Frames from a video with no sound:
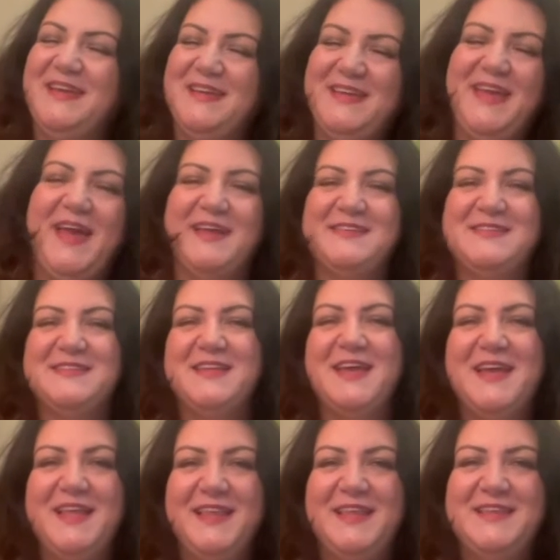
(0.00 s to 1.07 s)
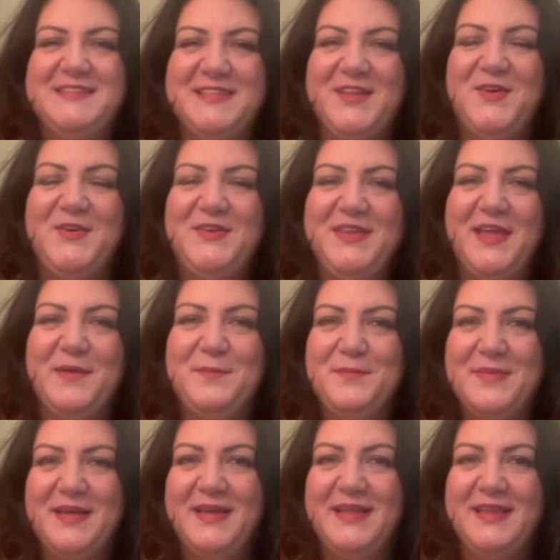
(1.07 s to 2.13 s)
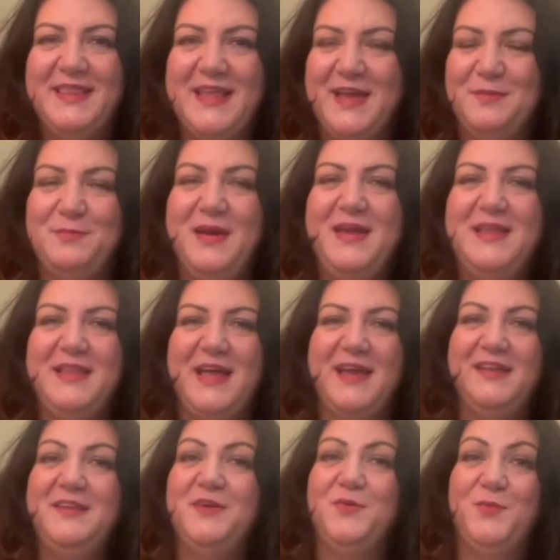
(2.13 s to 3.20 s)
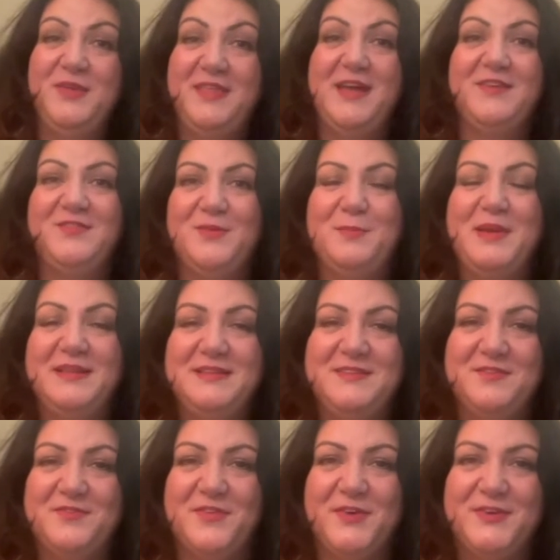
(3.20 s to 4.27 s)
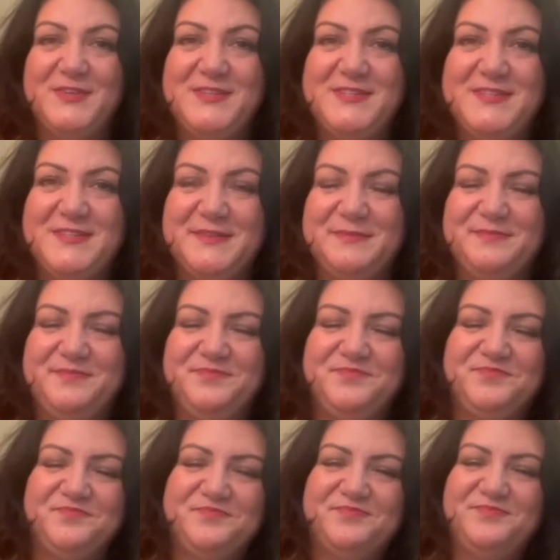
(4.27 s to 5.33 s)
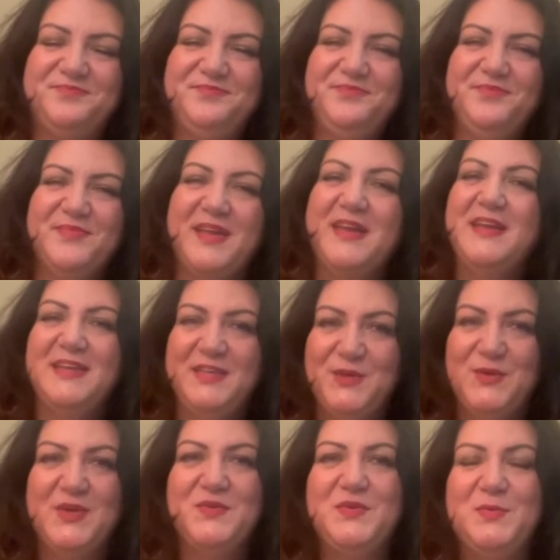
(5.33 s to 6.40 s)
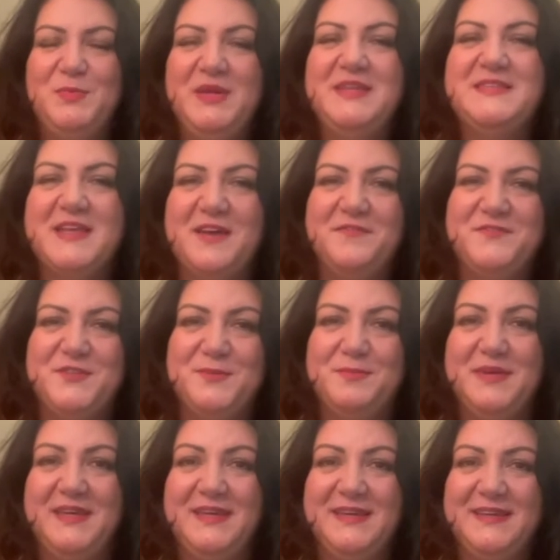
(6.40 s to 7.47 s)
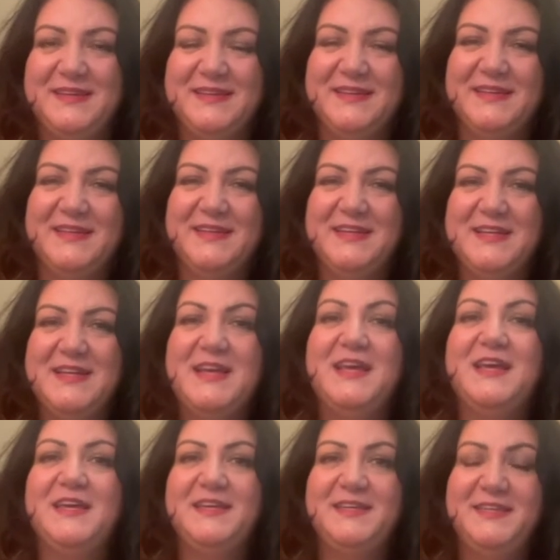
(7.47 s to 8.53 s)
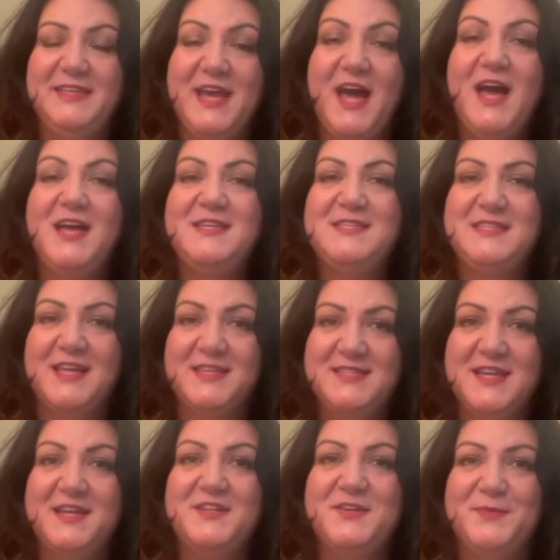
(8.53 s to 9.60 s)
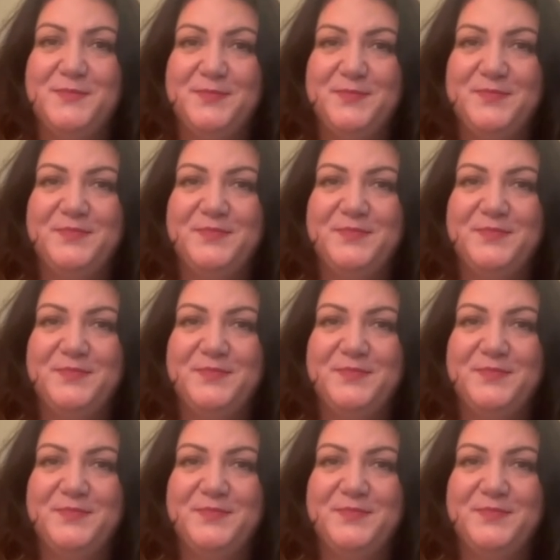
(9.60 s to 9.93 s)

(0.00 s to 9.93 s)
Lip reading: Yes, let's learn them line by line without the melody first. You can repeat after me. Ya satarım.